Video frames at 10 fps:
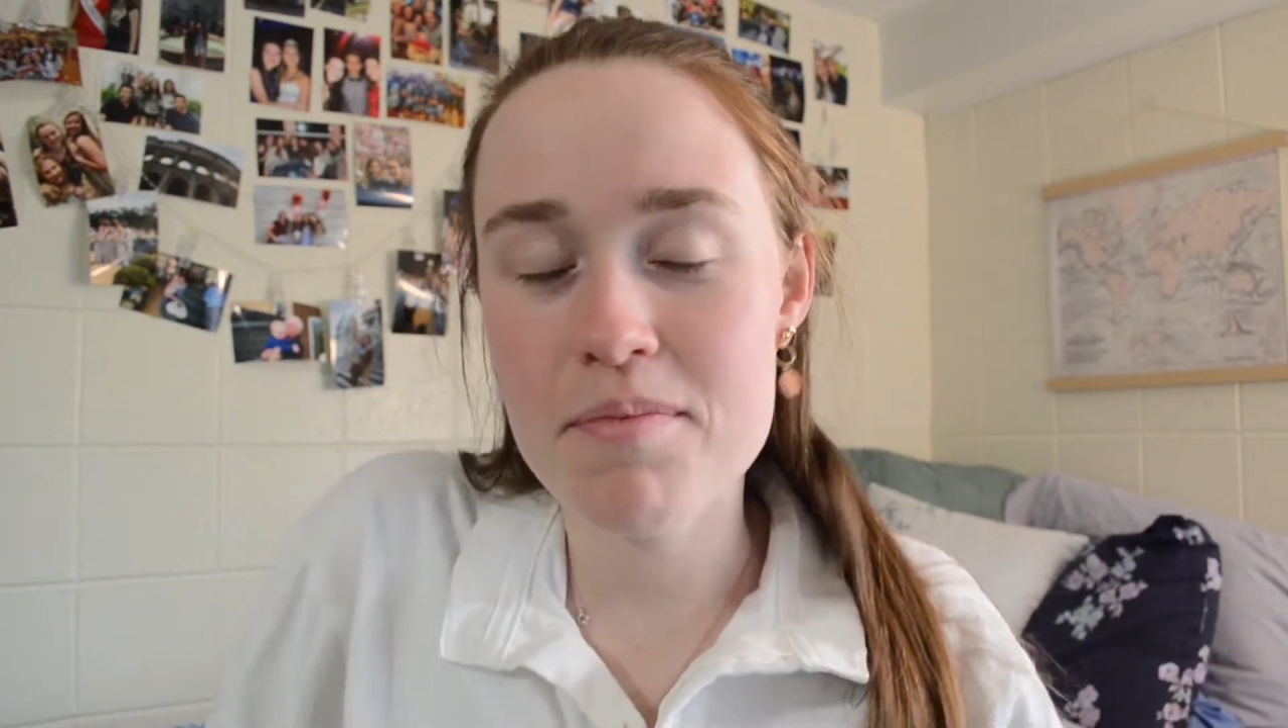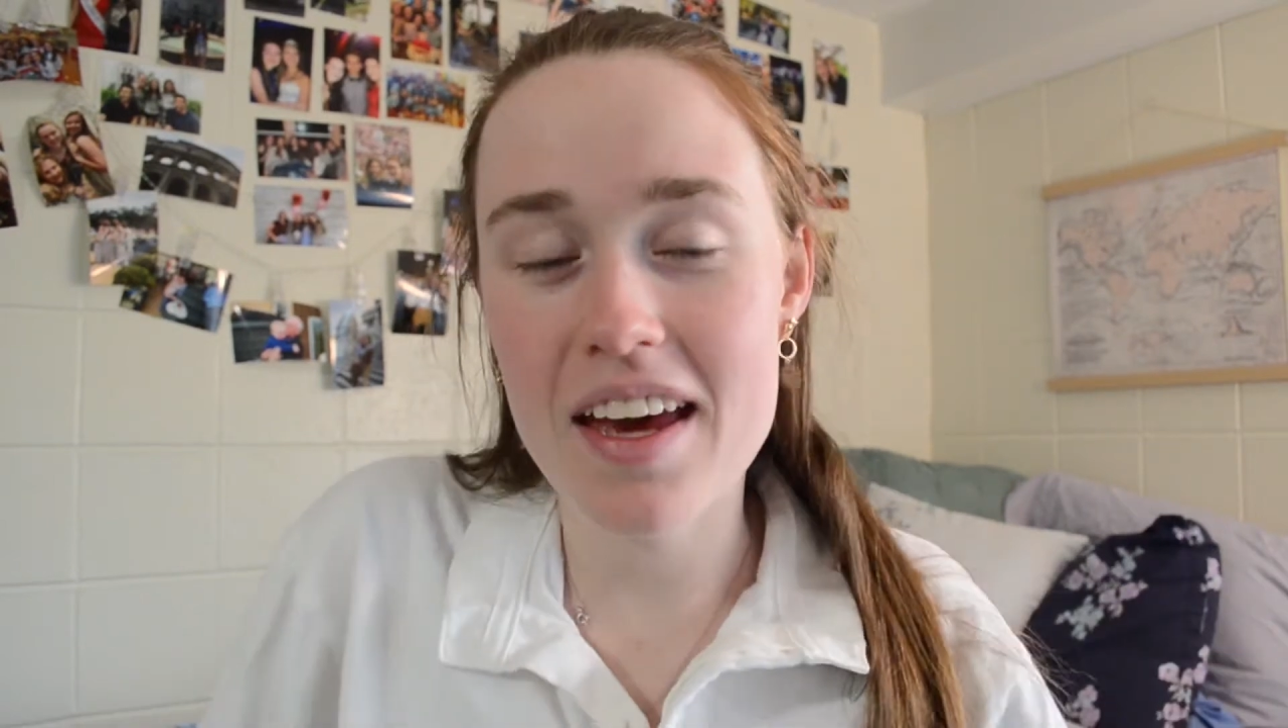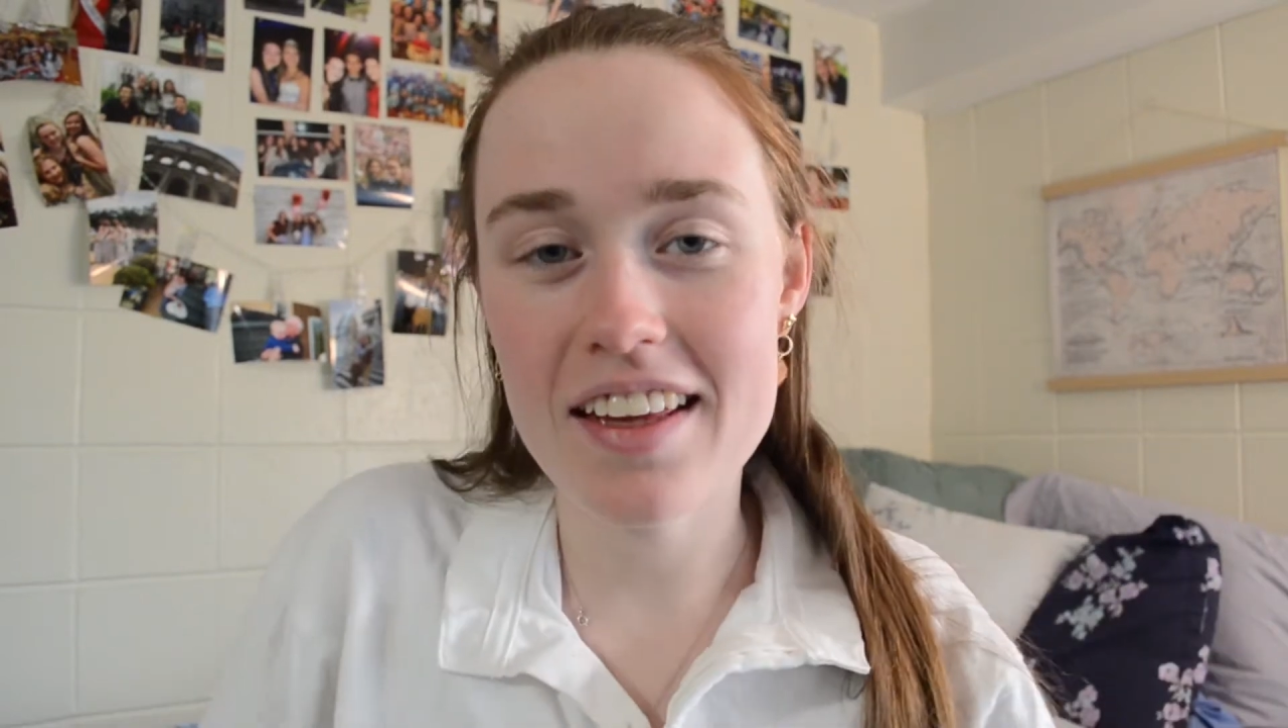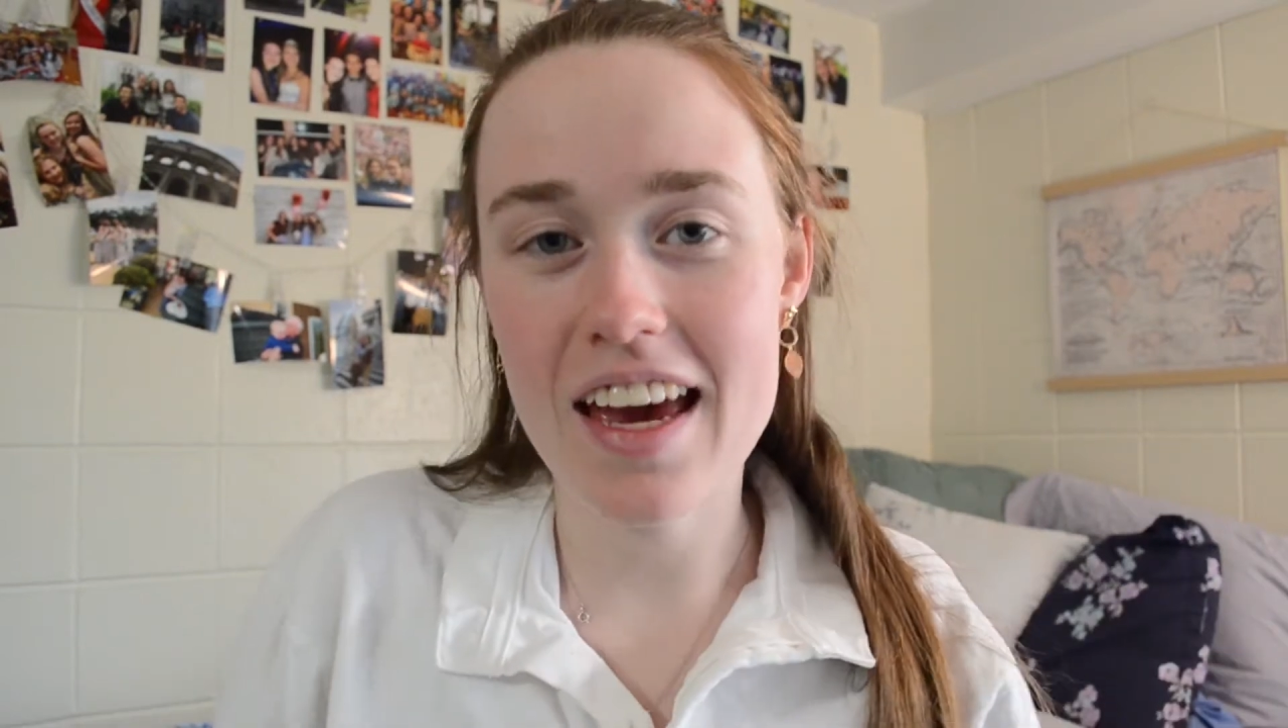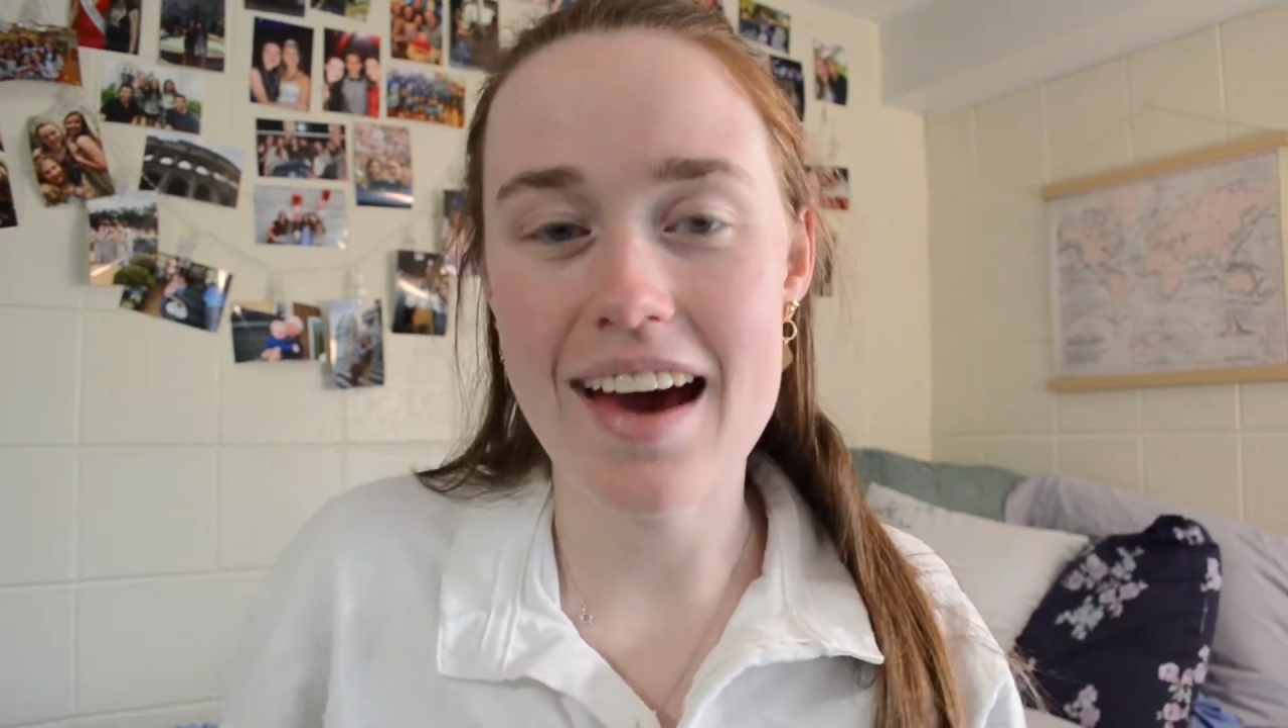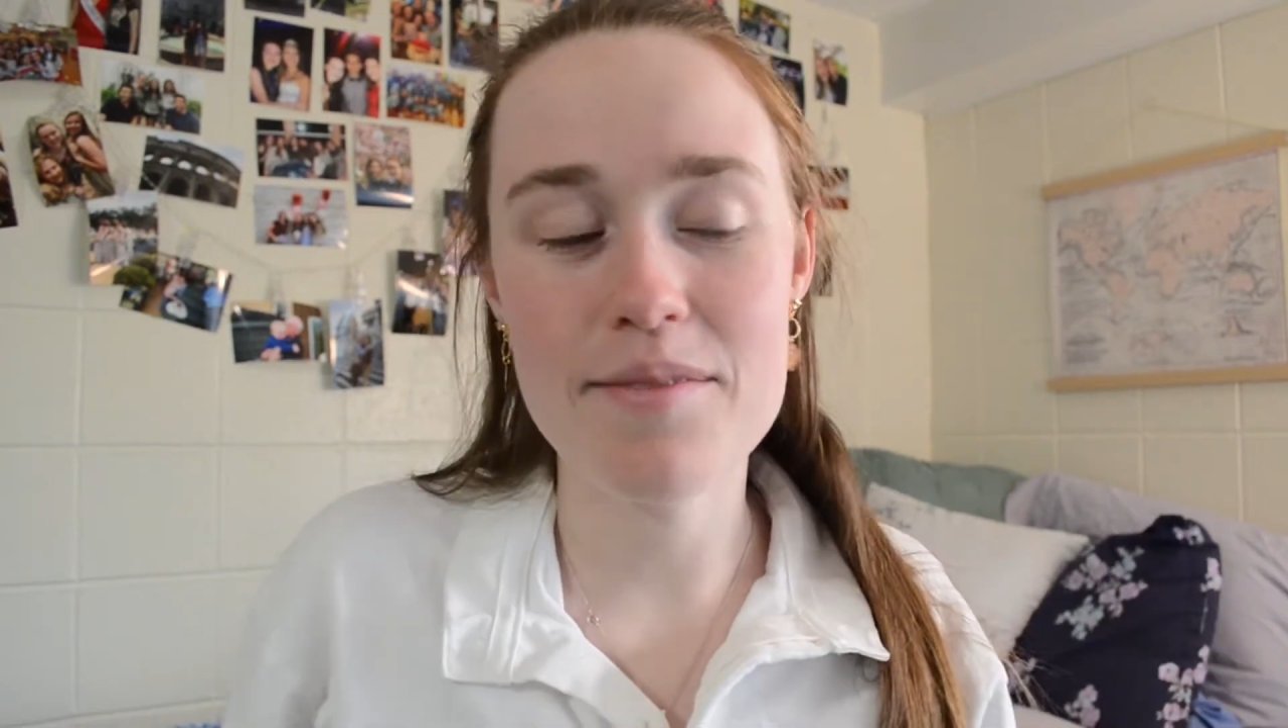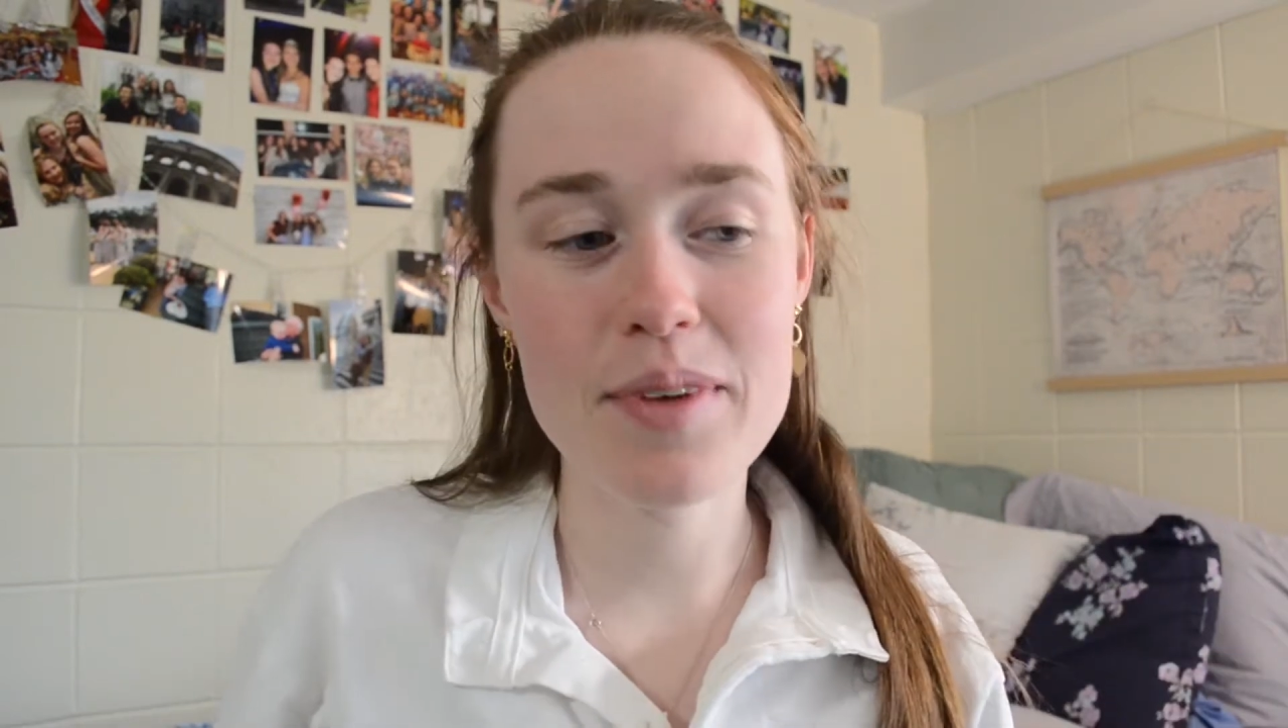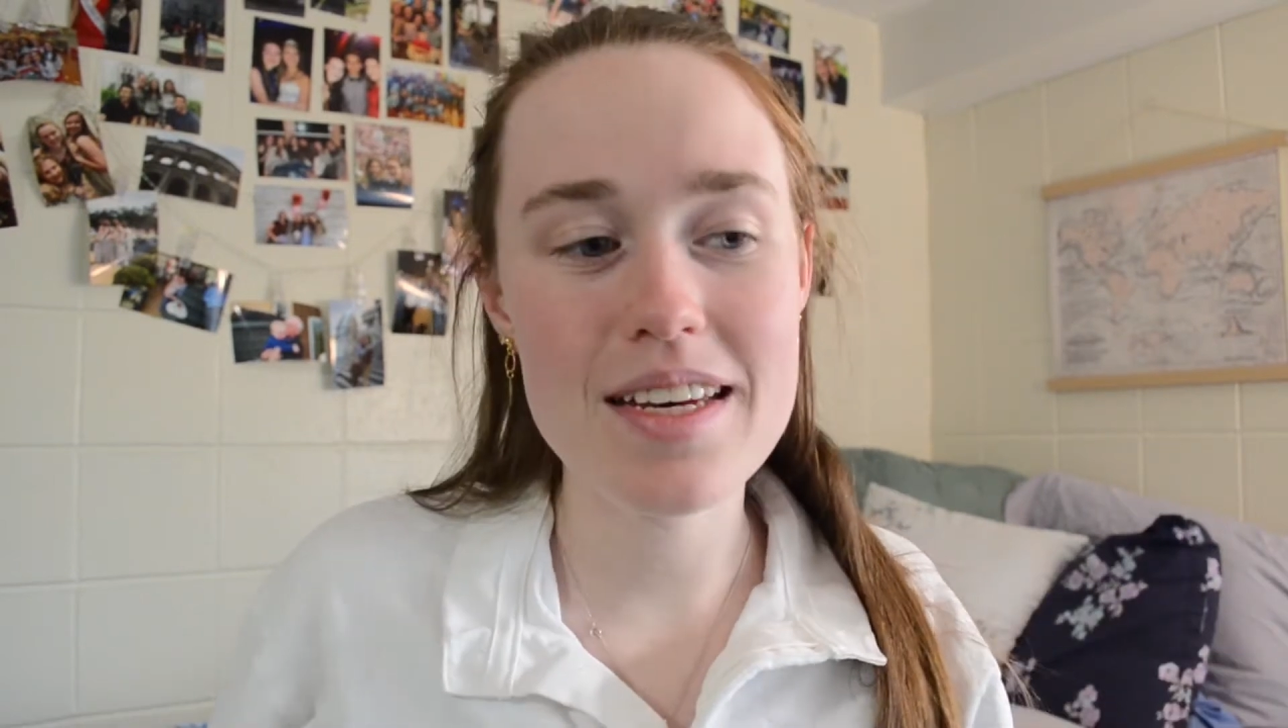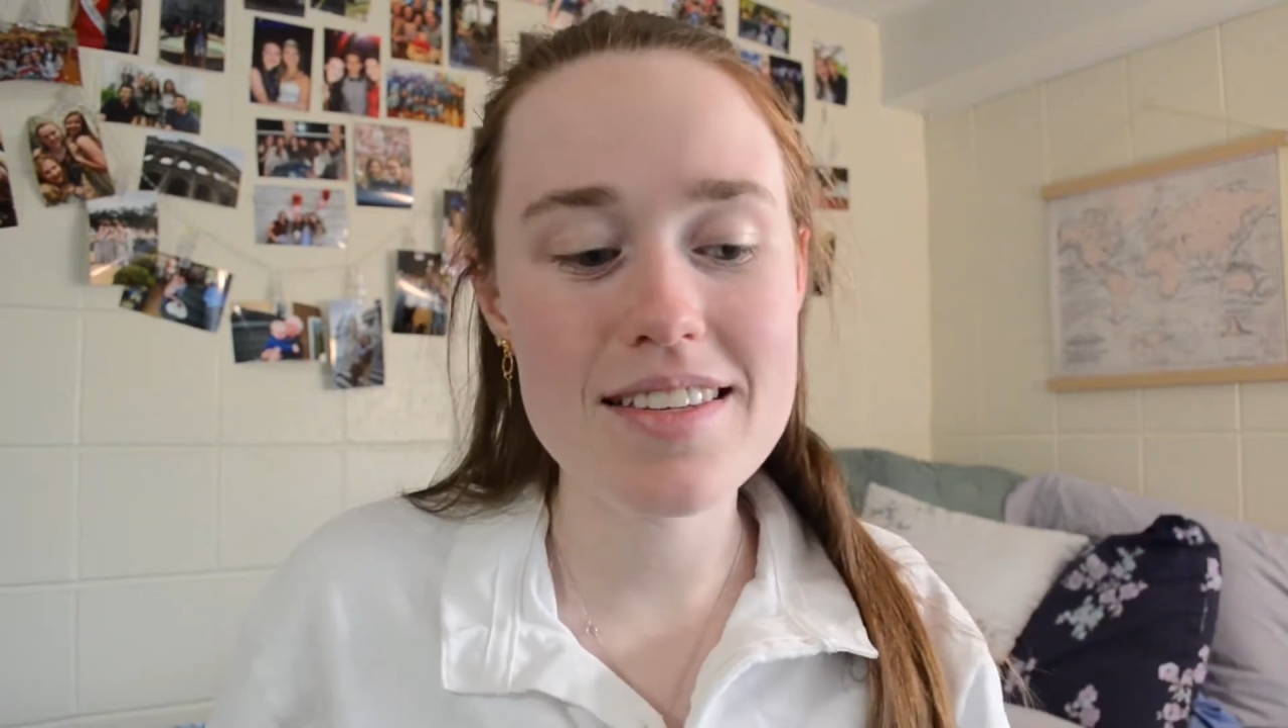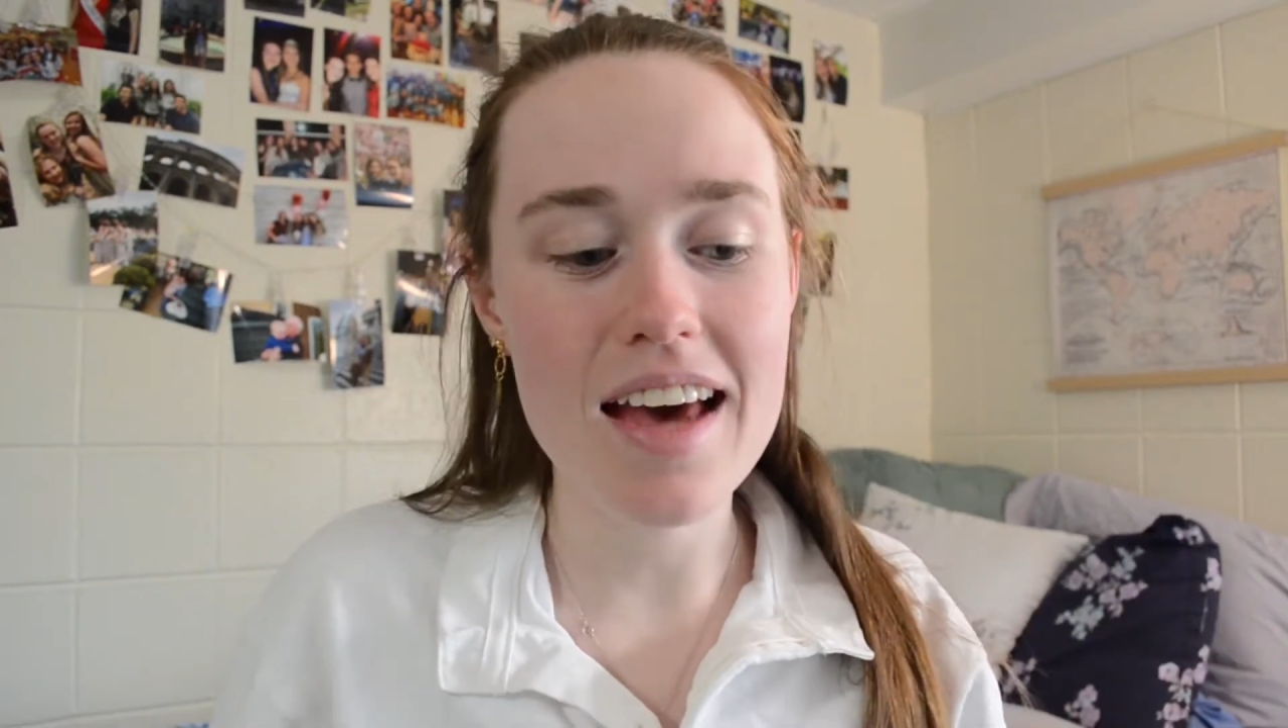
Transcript: main campus.